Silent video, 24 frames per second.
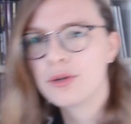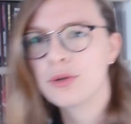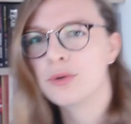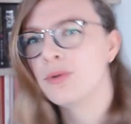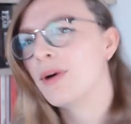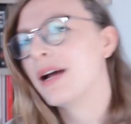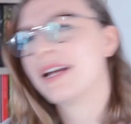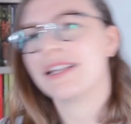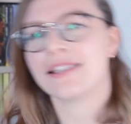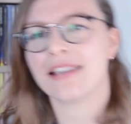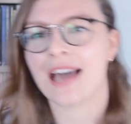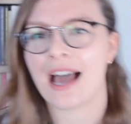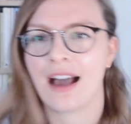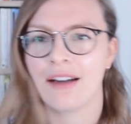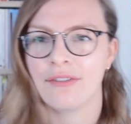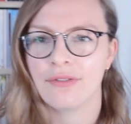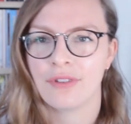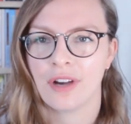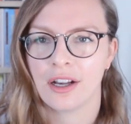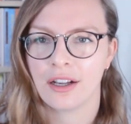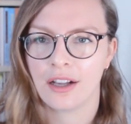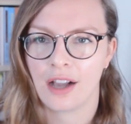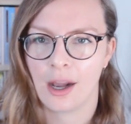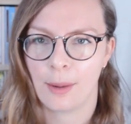always have
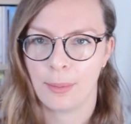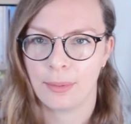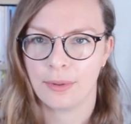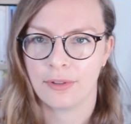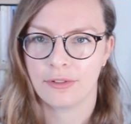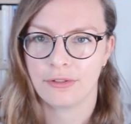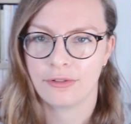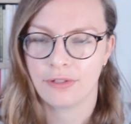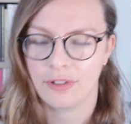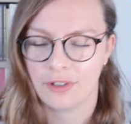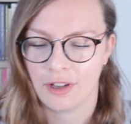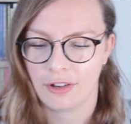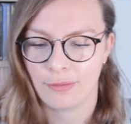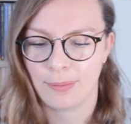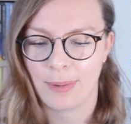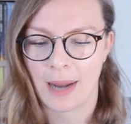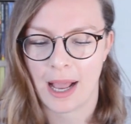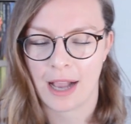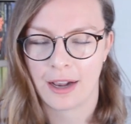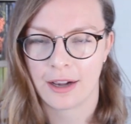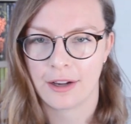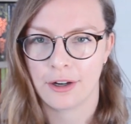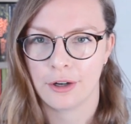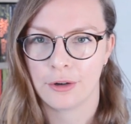a cup of
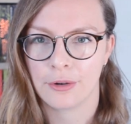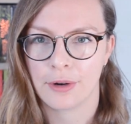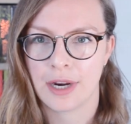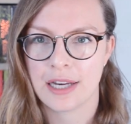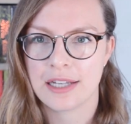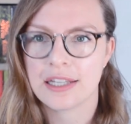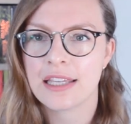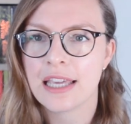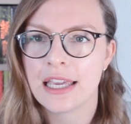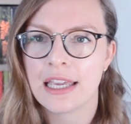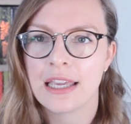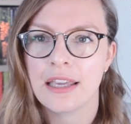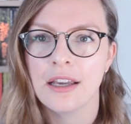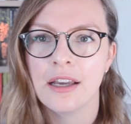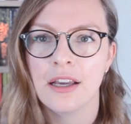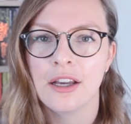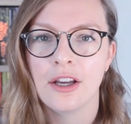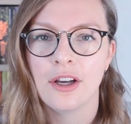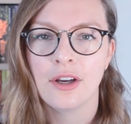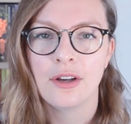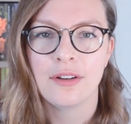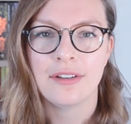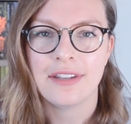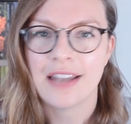black Earl Grey tea
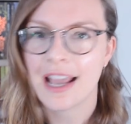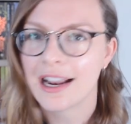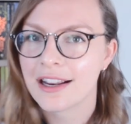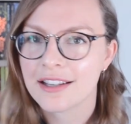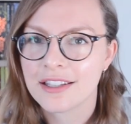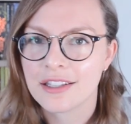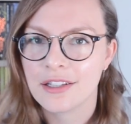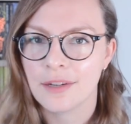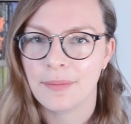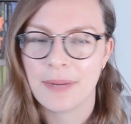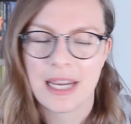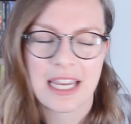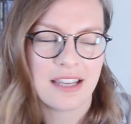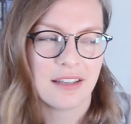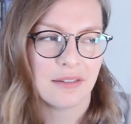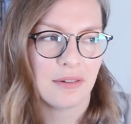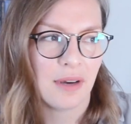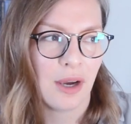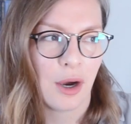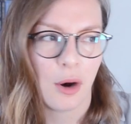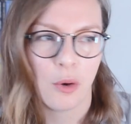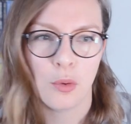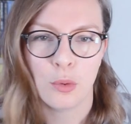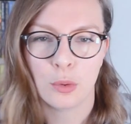next to me
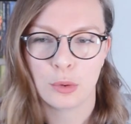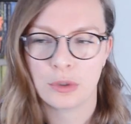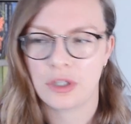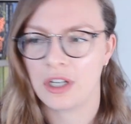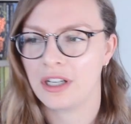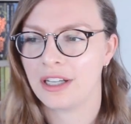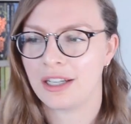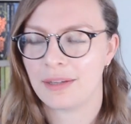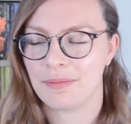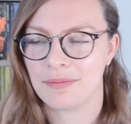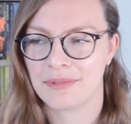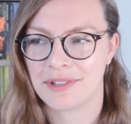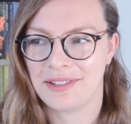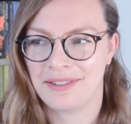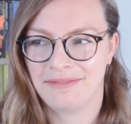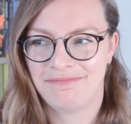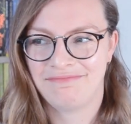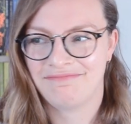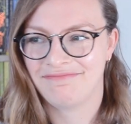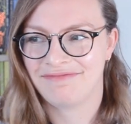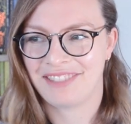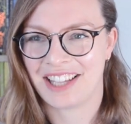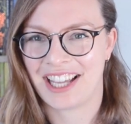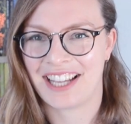at all times,
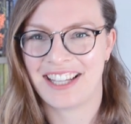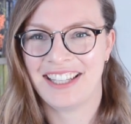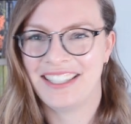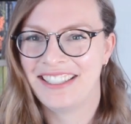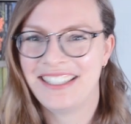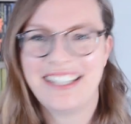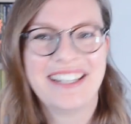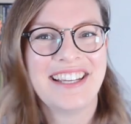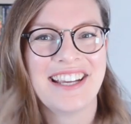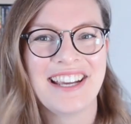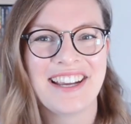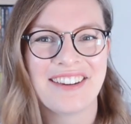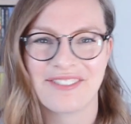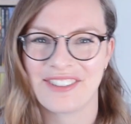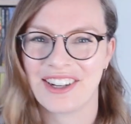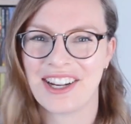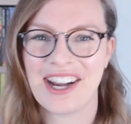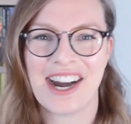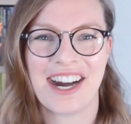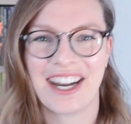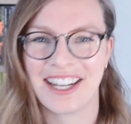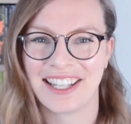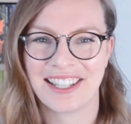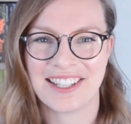like
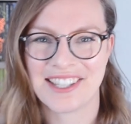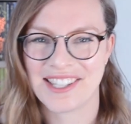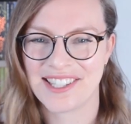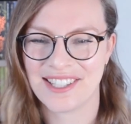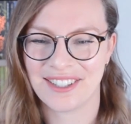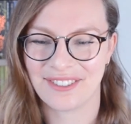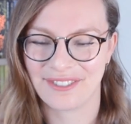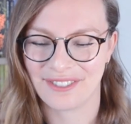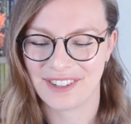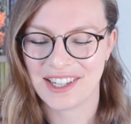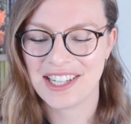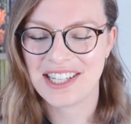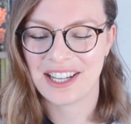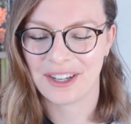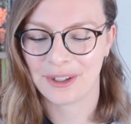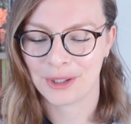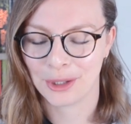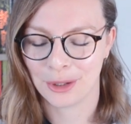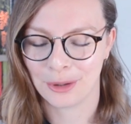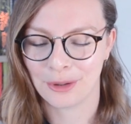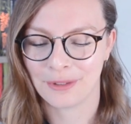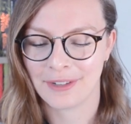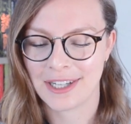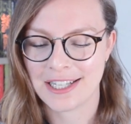regardless of reading
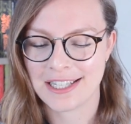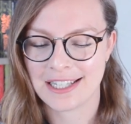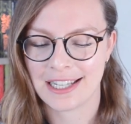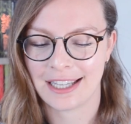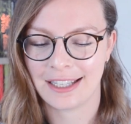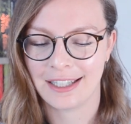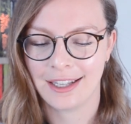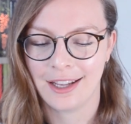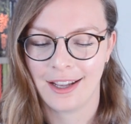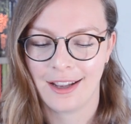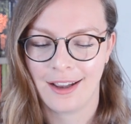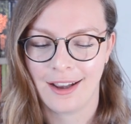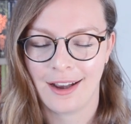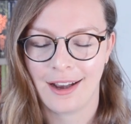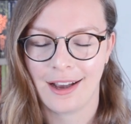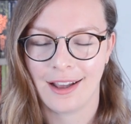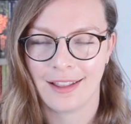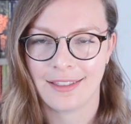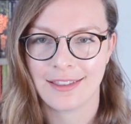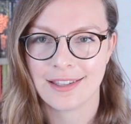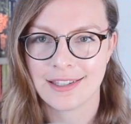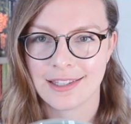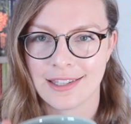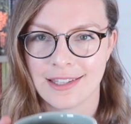or not reading.
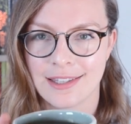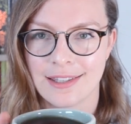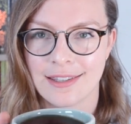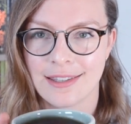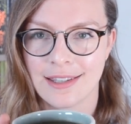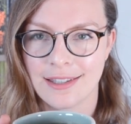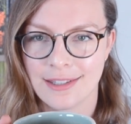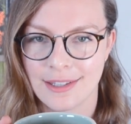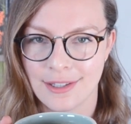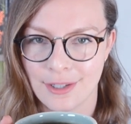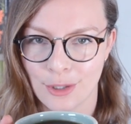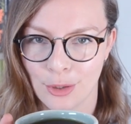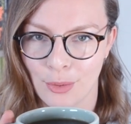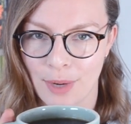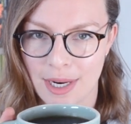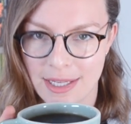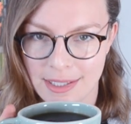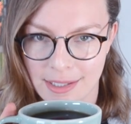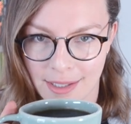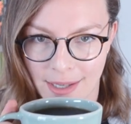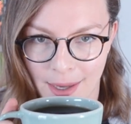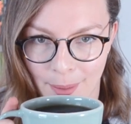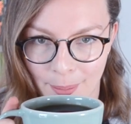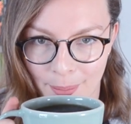This is
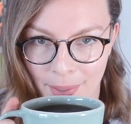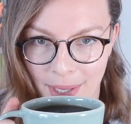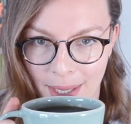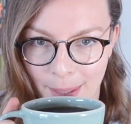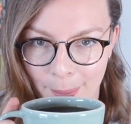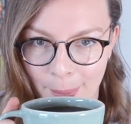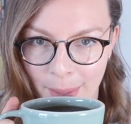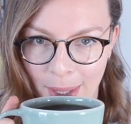always accompanying